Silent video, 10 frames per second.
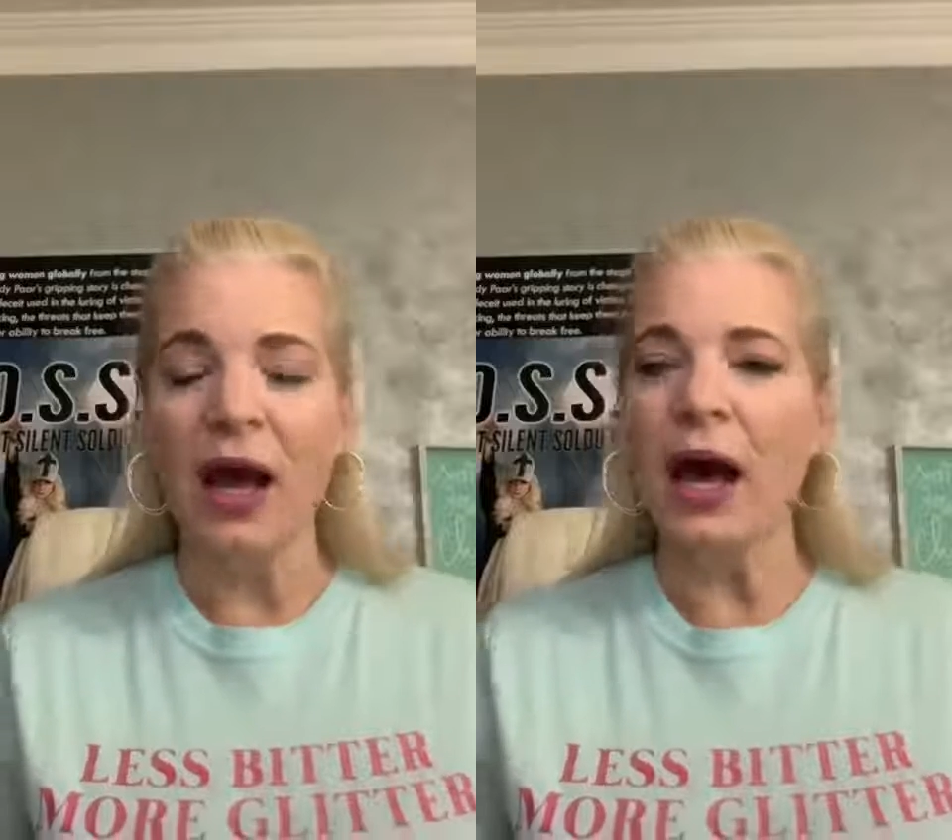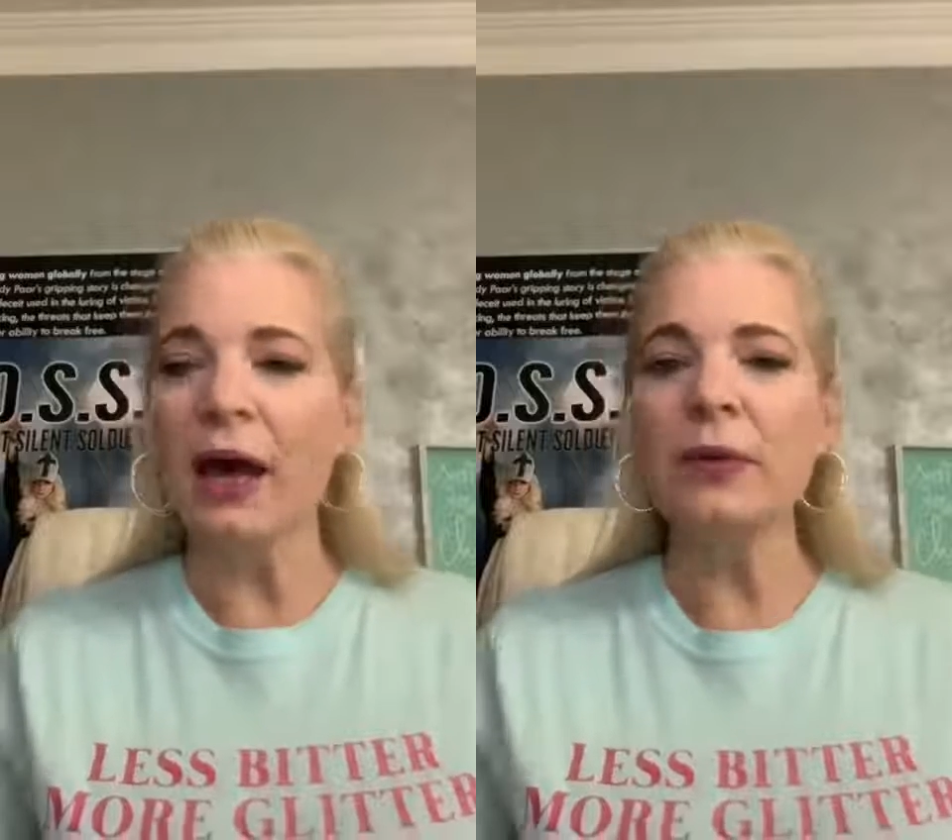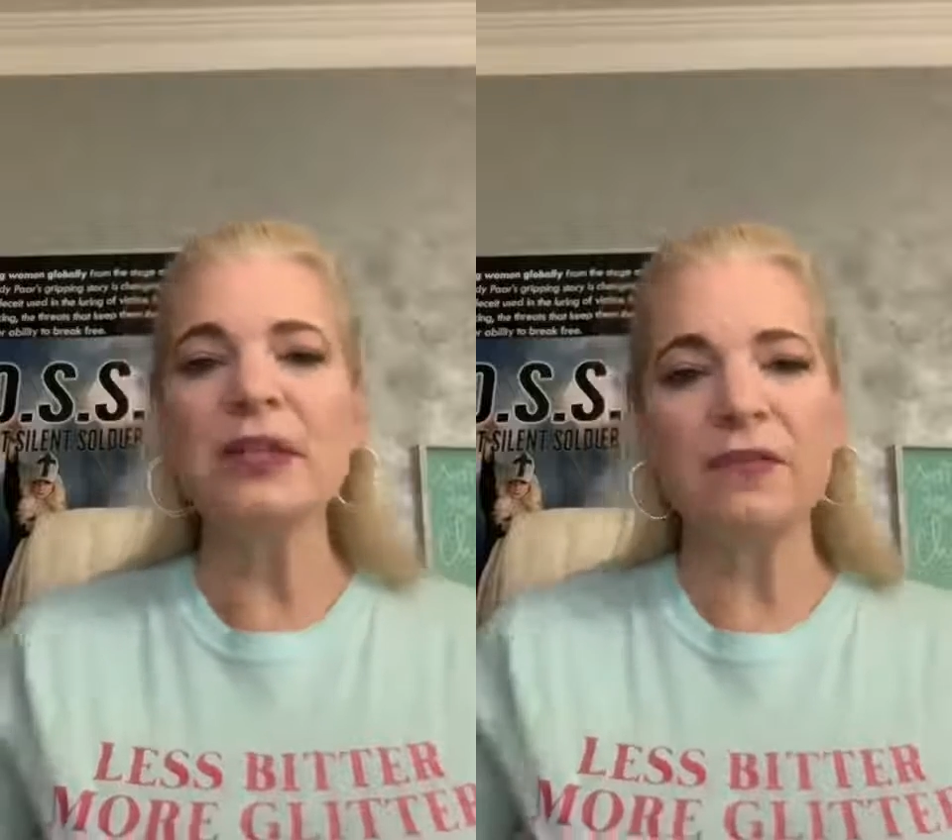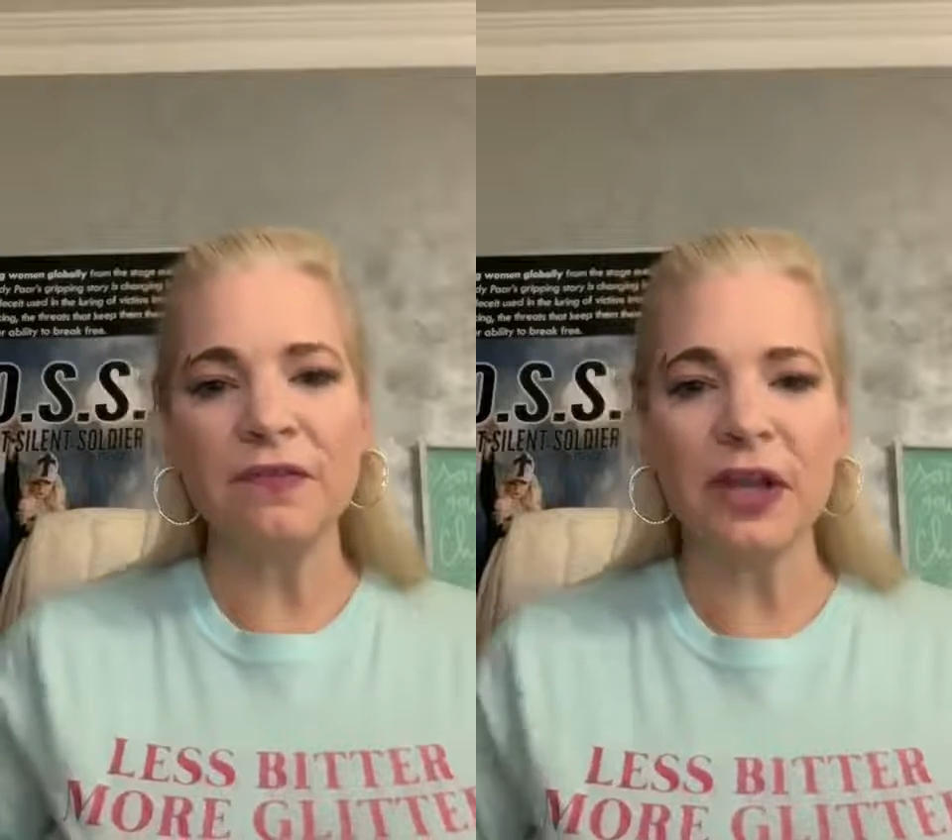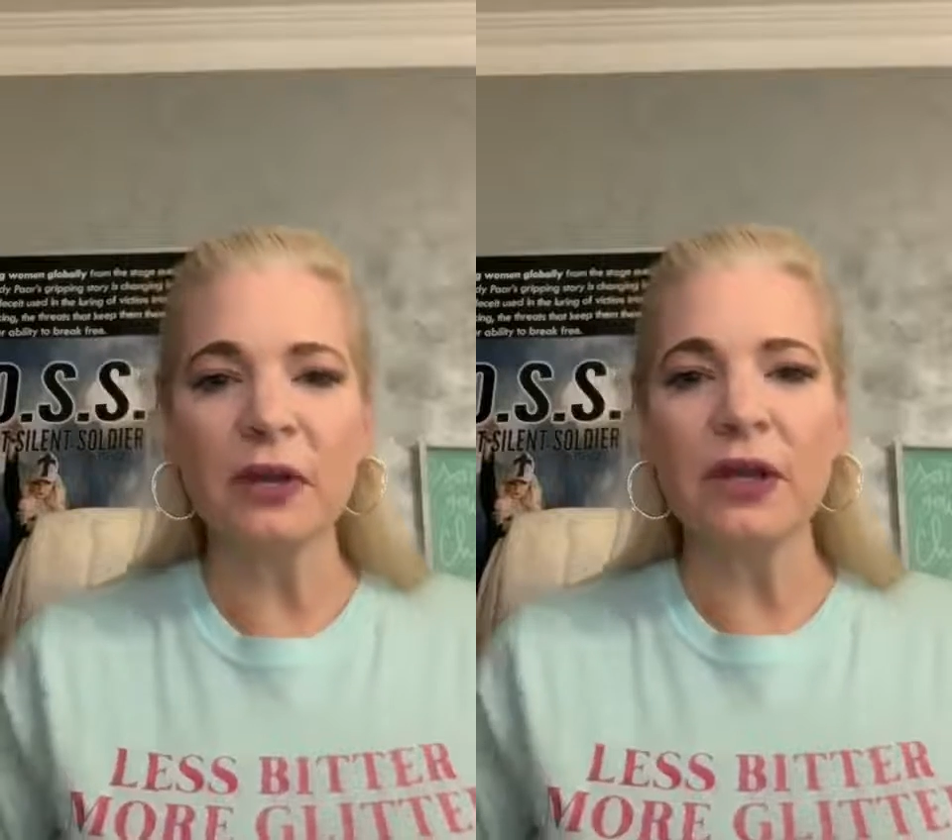I was a
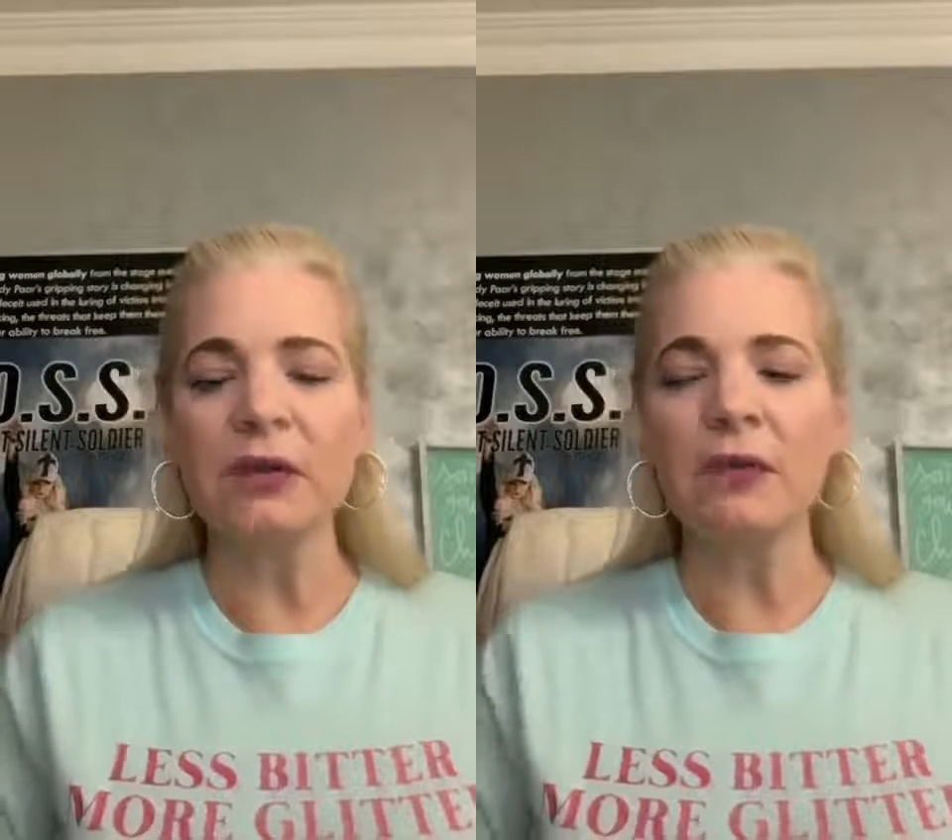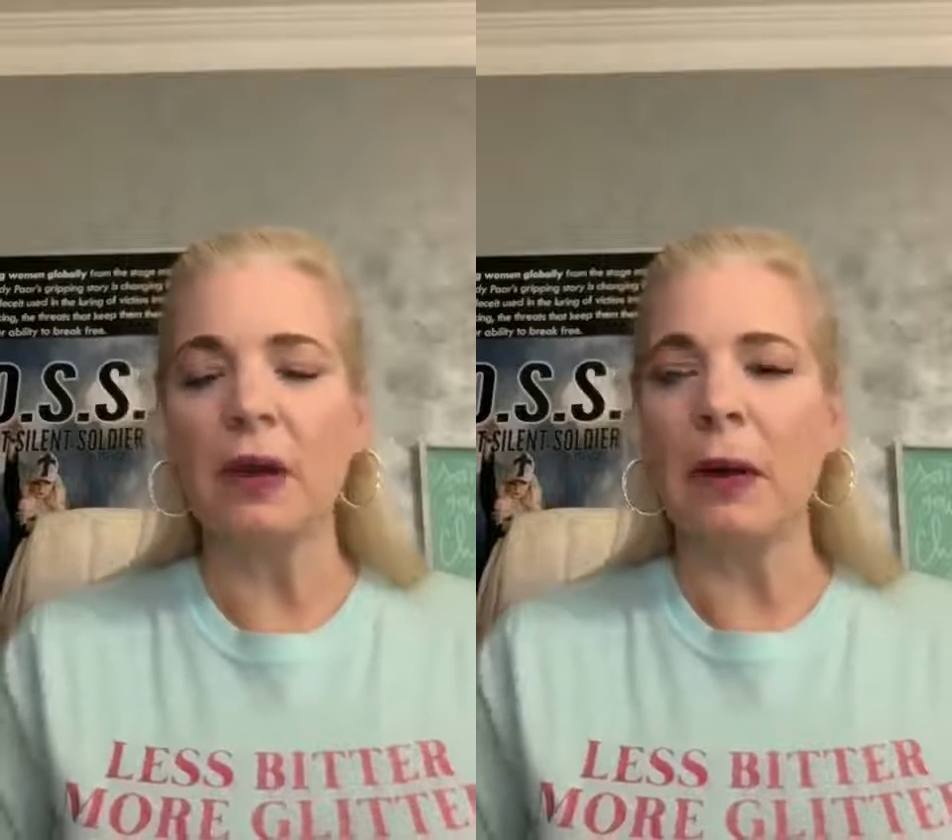very